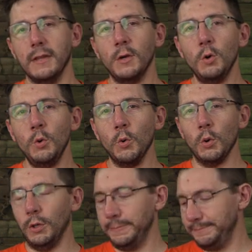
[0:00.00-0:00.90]

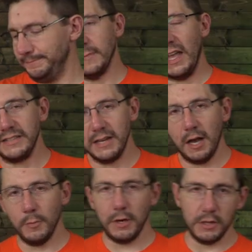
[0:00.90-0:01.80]
Cool. It's
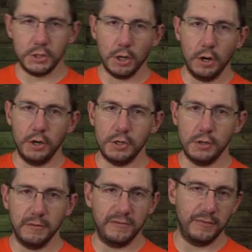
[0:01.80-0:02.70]
now been on the
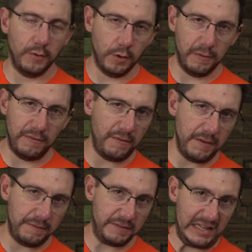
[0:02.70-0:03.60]
charger for
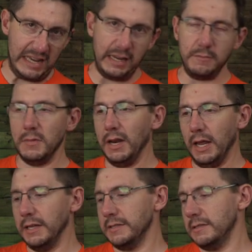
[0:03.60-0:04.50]
15
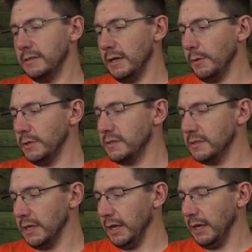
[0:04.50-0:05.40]
minutes, I would
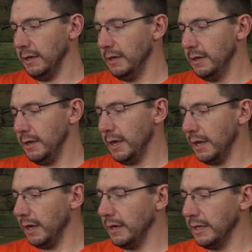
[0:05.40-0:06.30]
say,
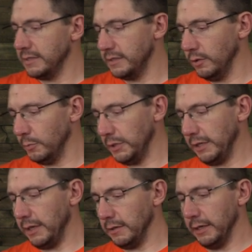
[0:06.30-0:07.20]
and it's still
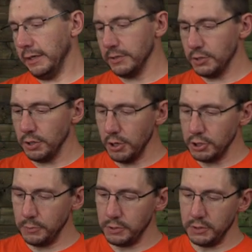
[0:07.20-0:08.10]
blinking like it's
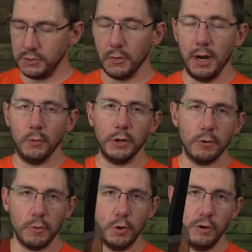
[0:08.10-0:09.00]
charging, which is great. We're going
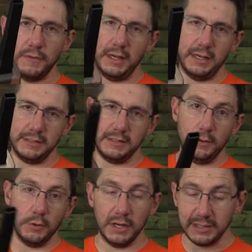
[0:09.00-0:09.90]
to remove this
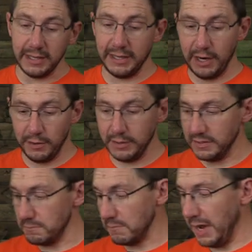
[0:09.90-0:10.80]
and we're going to take care of
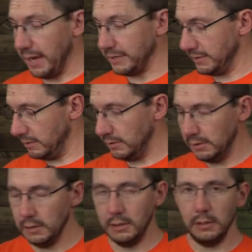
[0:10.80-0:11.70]
this mess.
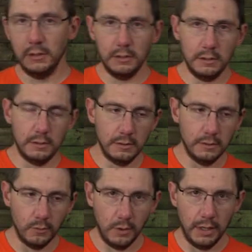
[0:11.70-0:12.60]

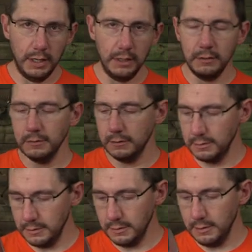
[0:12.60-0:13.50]
One,
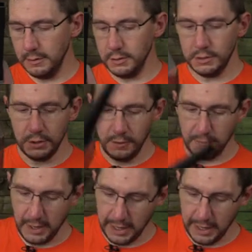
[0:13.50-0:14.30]
two for